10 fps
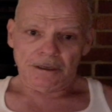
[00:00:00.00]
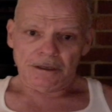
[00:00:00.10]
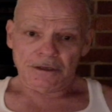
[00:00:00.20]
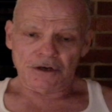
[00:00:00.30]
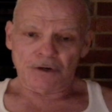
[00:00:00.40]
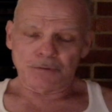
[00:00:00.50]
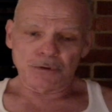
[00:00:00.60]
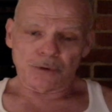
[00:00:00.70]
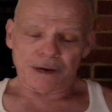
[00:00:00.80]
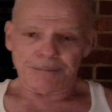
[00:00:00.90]

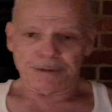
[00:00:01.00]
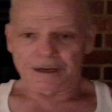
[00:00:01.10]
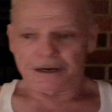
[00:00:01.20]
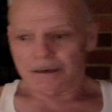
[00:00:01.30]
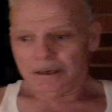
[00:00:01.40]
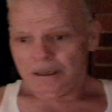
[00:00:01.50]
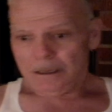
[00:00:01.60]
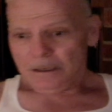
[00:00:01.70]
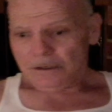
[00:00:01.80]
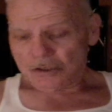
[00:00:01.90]
Blu-ray player.
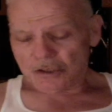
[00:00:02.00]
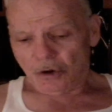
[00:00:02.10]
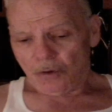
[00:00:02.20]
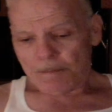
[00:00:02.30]
So,